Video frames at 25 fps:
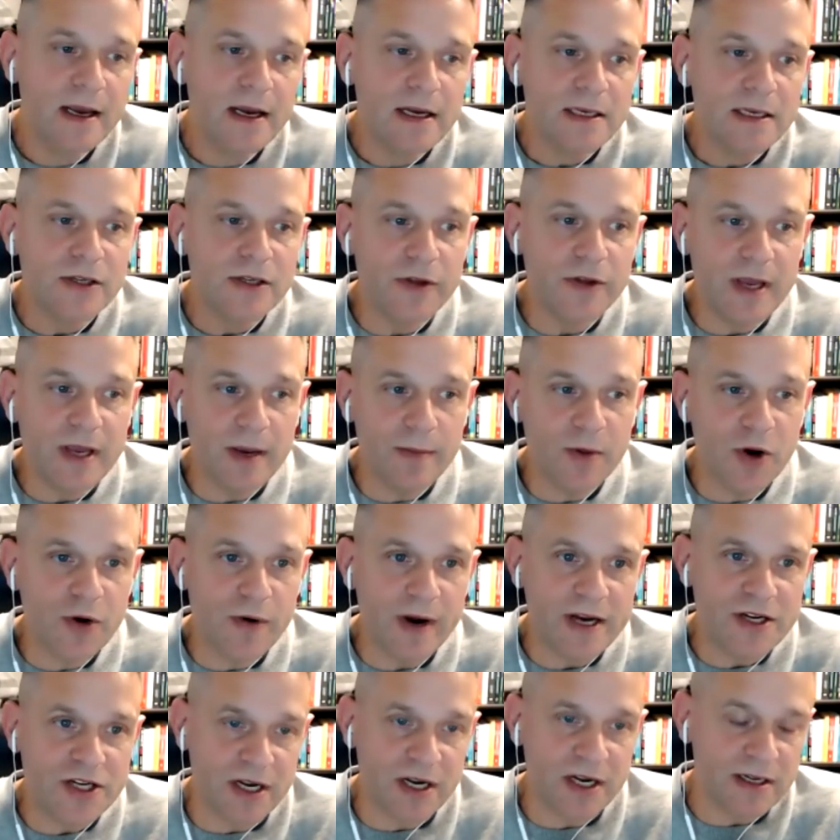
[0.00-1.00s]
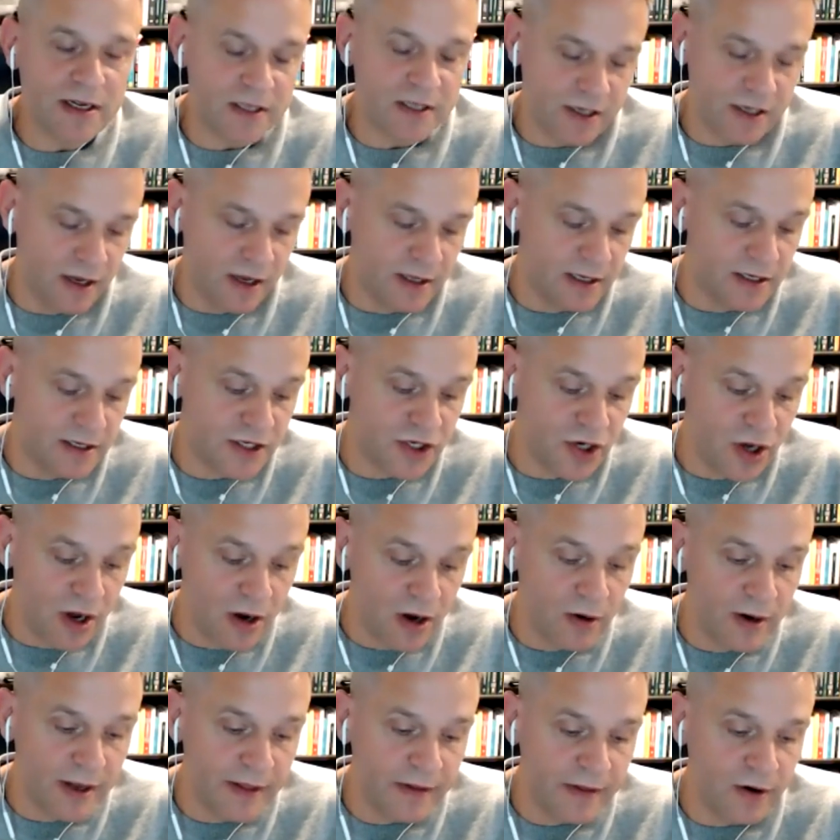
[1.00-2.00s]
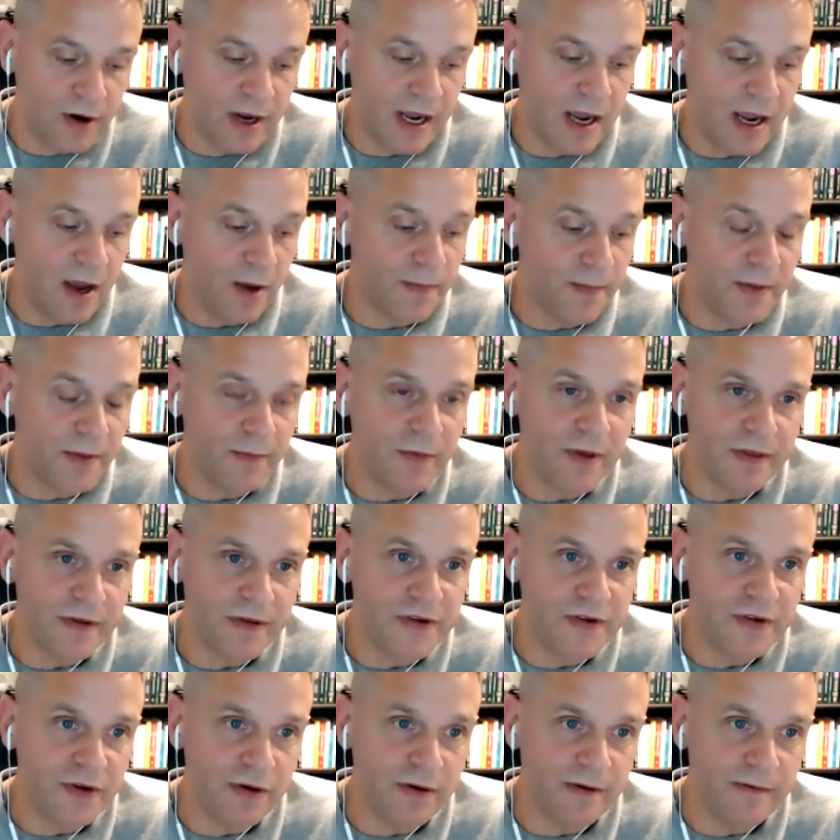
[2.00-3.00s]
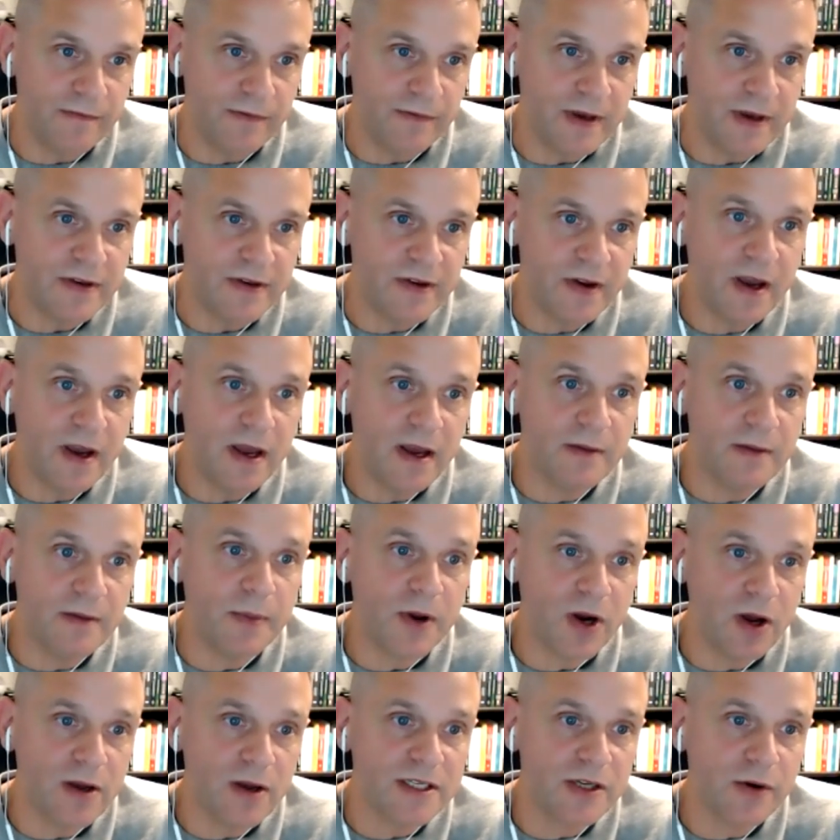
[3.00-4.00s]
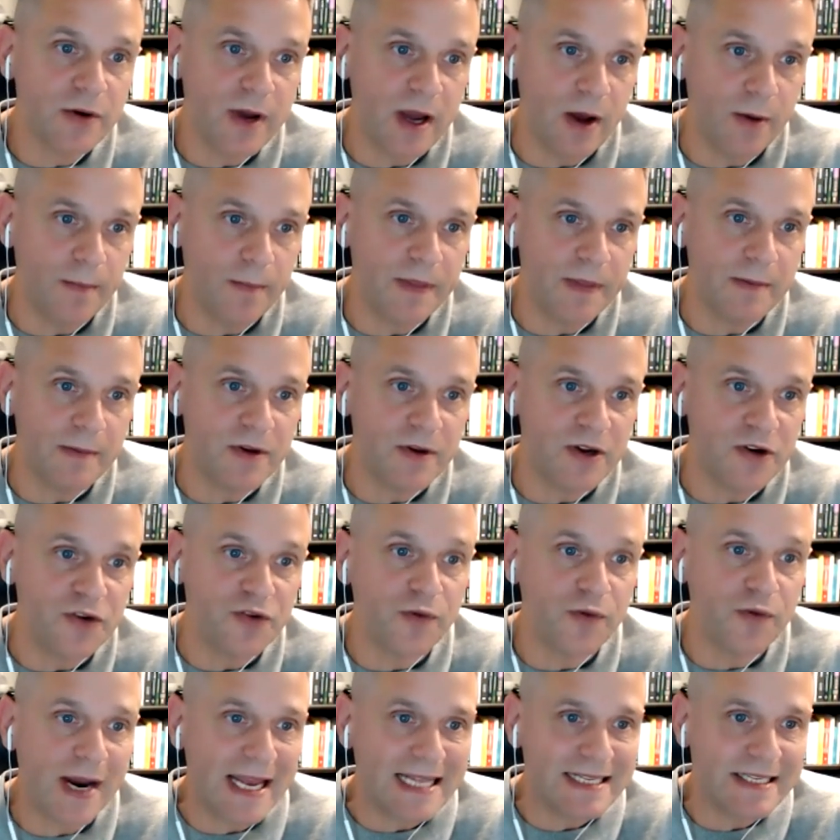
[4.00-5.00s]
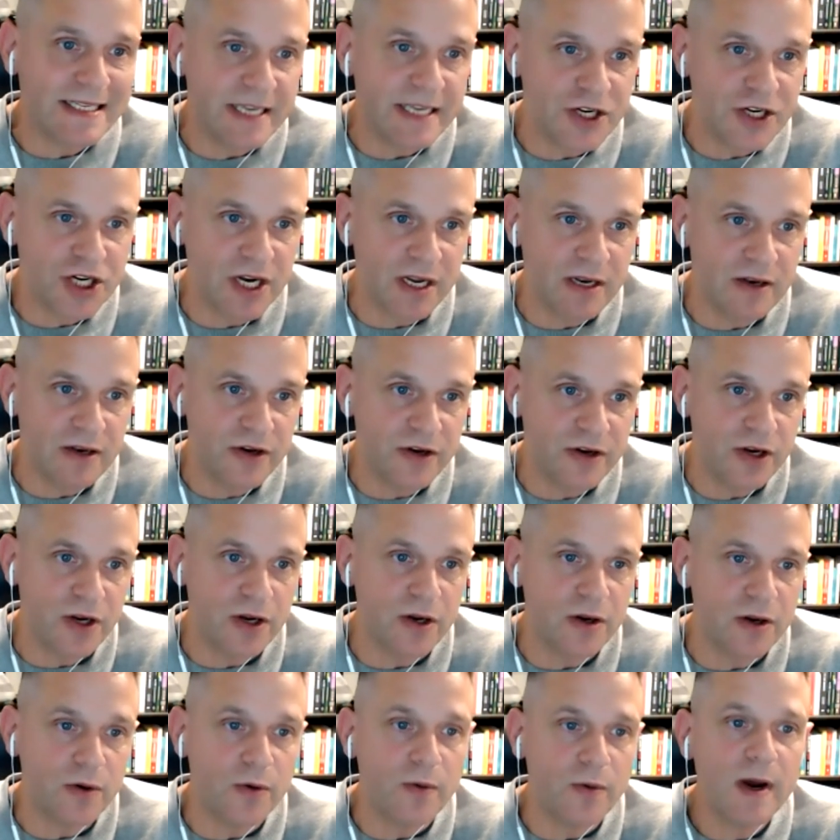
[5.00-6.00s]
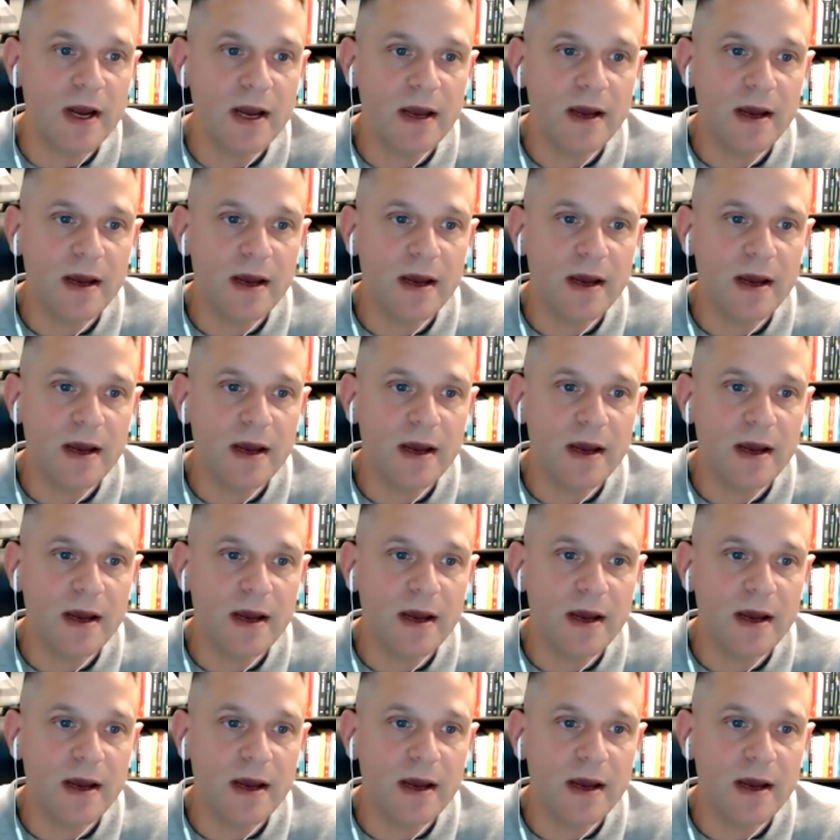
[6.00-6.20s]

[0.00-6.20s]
so the immigration consultant is not only there to help them with the student visa but also help them to transition to